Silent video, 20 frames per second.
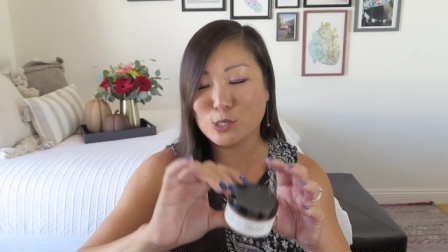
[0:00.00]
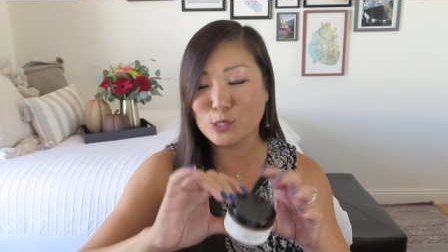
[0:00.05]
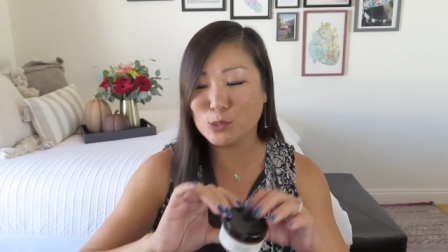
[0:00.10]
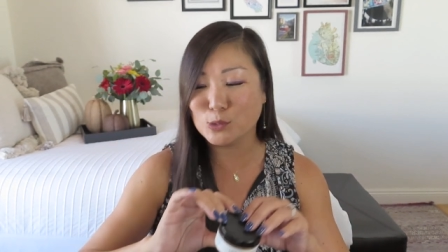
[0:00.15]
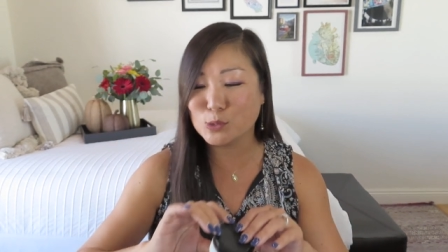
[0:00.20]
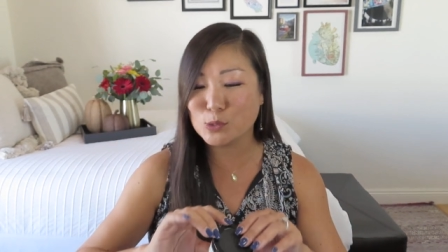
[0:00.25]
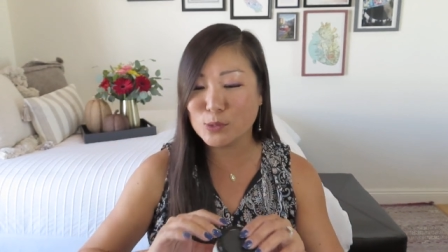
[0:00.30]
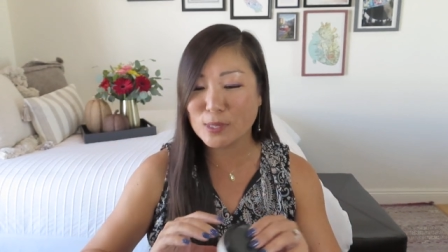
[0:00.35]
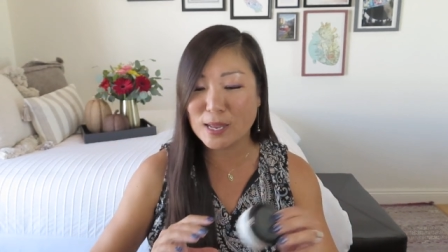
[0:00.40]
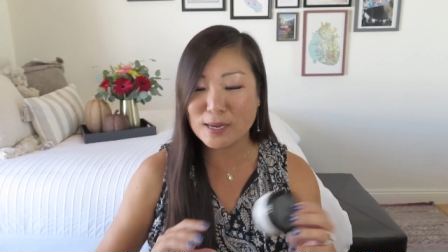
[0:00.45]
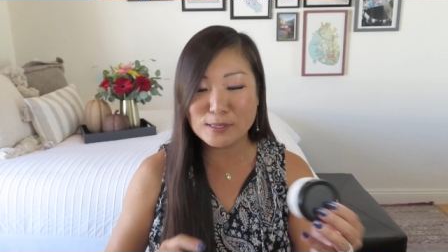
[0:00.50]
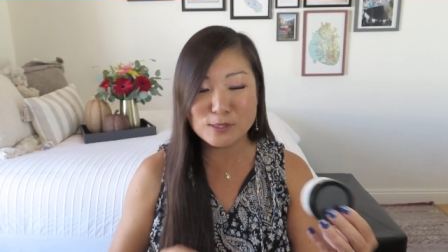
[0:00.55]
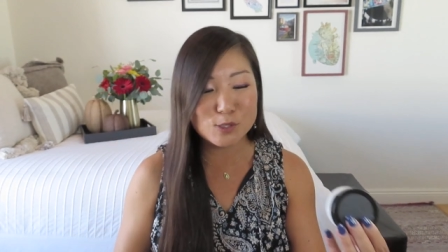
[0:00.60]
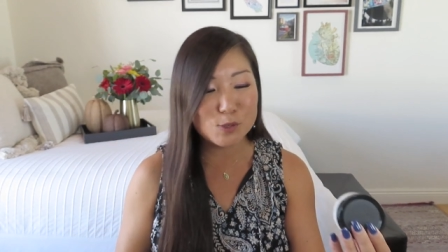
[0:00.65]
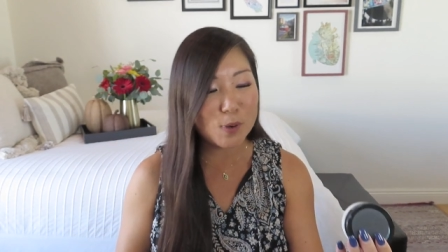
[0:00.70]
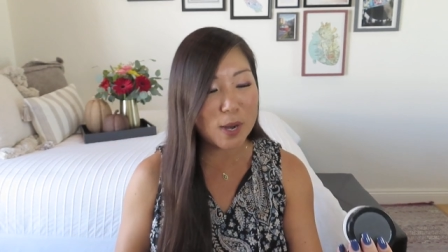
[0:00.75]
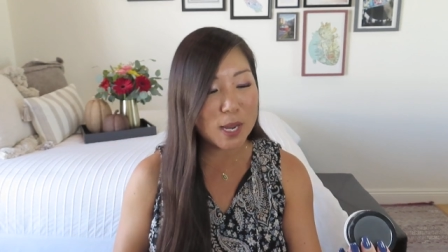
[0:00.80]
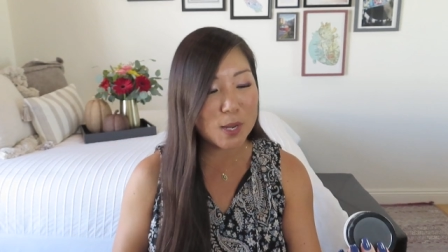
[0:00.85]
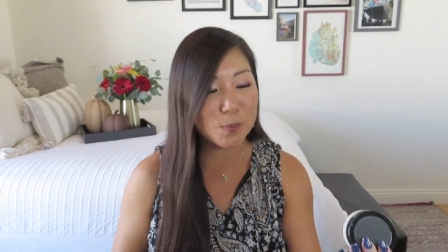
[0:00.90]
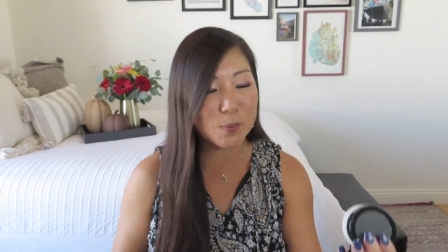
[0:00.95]
do. So that is
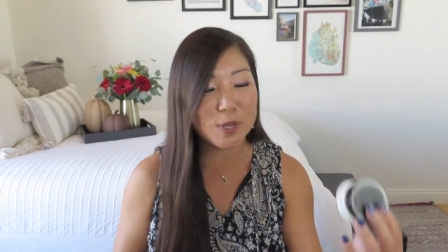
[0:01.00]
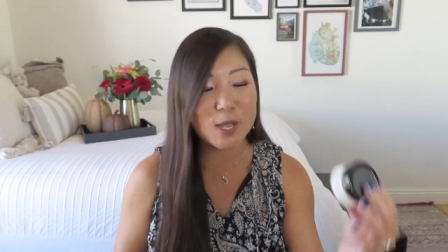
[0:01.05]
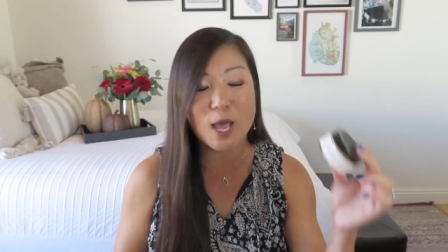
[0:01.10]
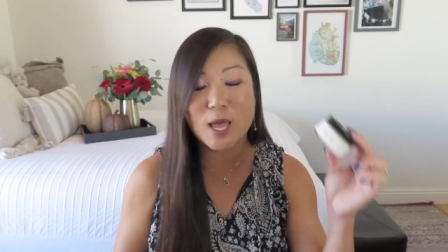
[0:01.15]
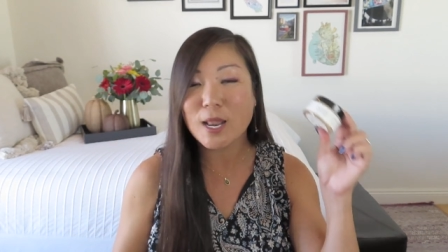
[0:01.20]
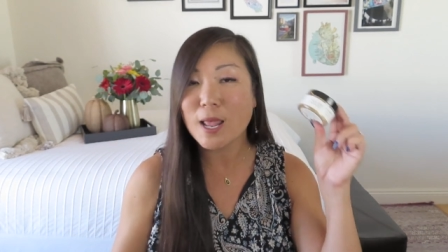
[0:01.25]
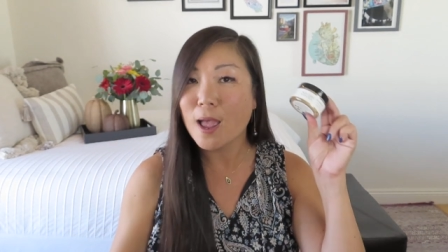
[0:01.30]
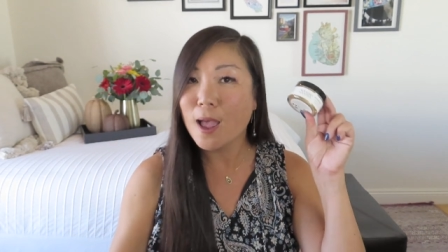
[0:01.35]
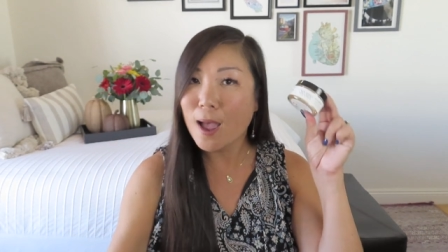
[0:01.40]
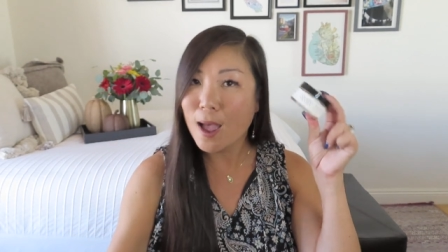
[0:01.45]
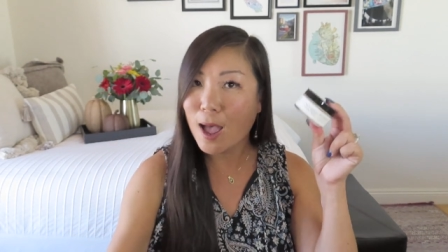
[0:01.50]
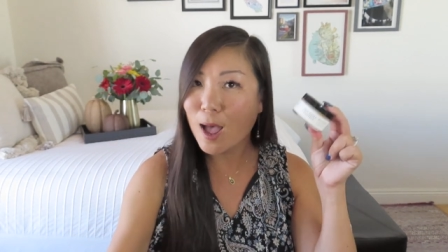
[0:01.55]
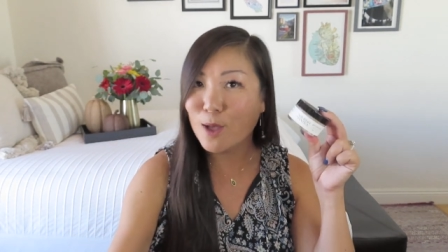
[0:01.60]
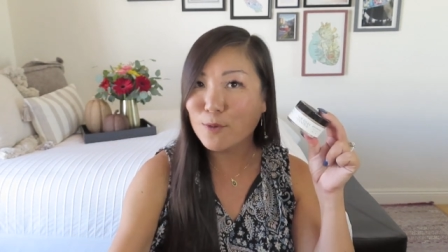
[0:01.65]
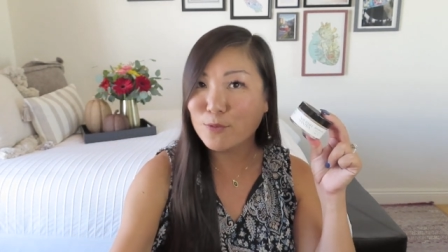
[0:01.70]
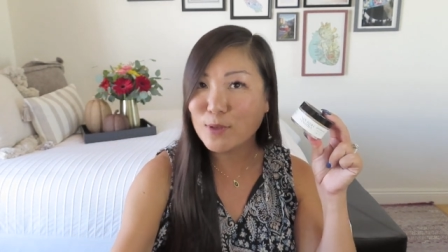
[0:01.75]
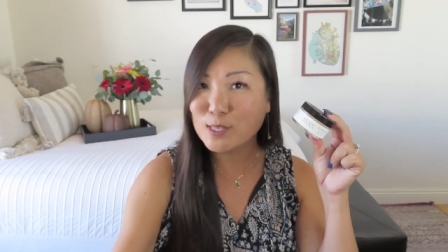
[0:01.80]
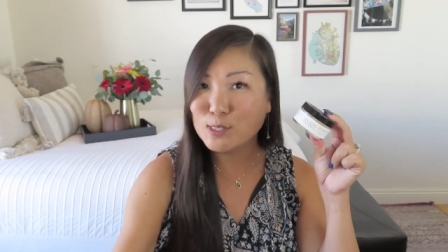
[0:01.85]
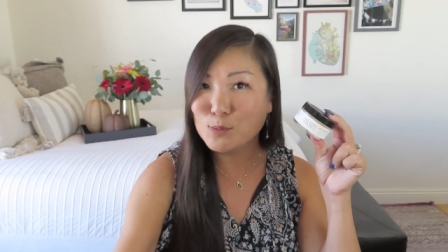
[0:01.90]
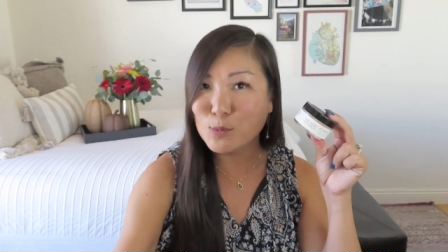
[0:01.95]
great. We got a
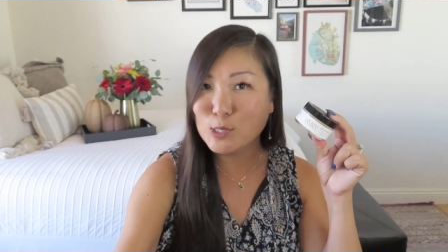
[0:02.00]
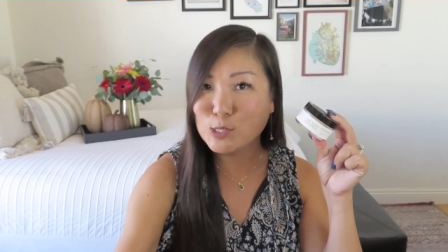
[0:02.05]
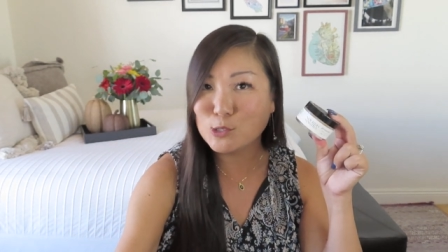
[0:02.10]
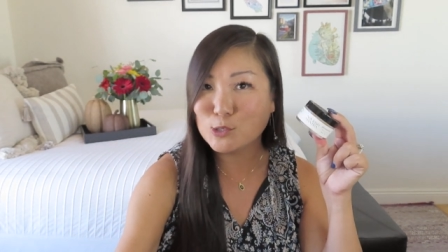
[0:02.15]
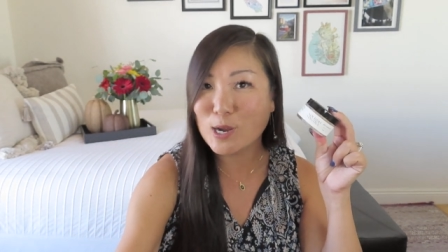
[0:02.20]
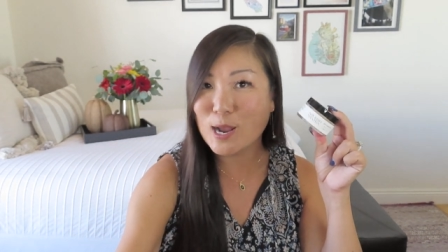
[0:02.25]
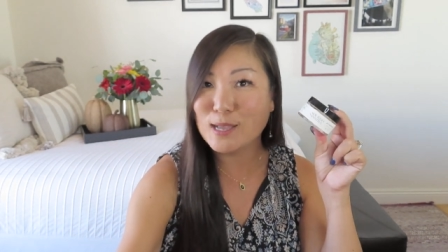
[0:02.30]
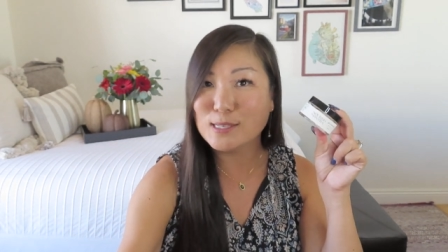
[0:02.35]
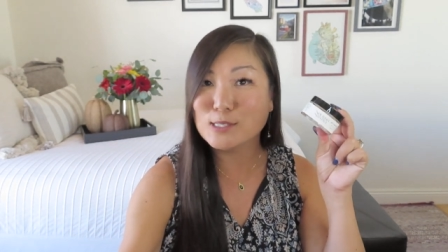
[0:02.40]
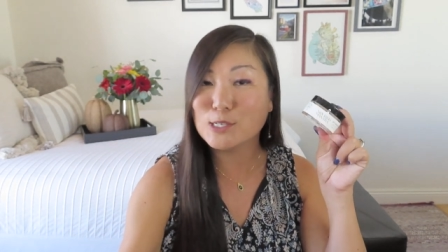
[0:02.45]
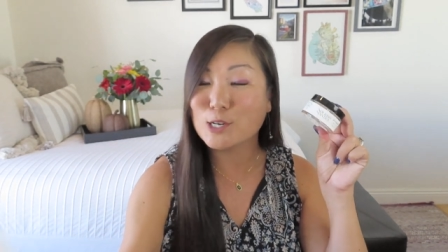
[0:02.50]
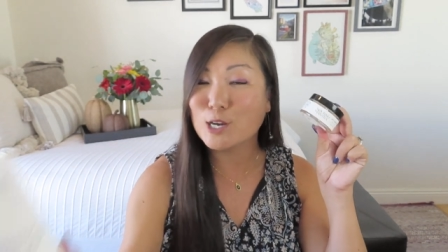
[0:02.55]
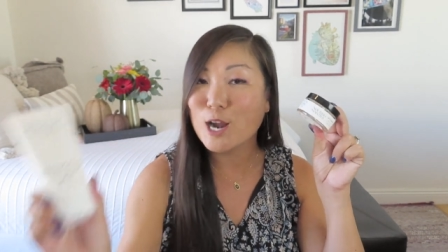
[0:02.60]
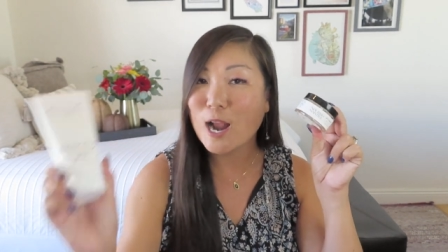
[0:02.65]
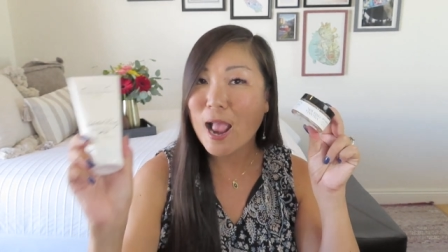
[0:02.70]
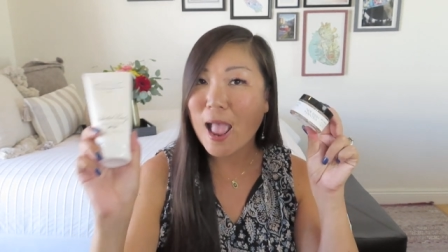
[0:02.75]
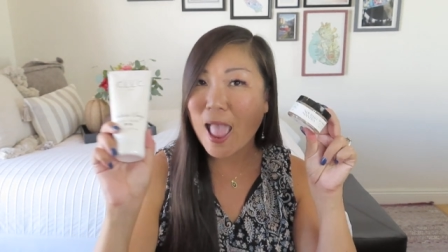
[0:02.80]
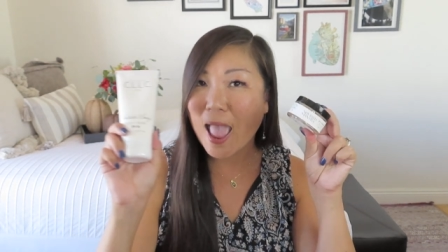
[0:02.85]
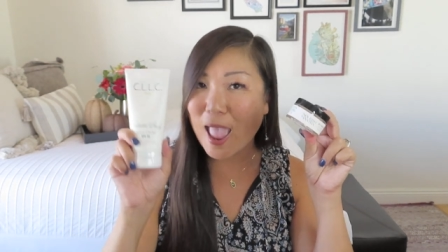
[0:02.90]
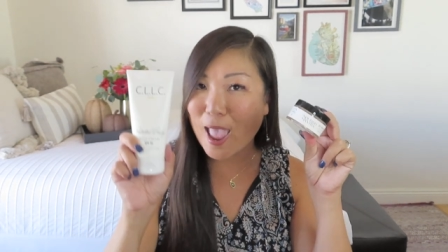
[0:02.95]
face moisturizer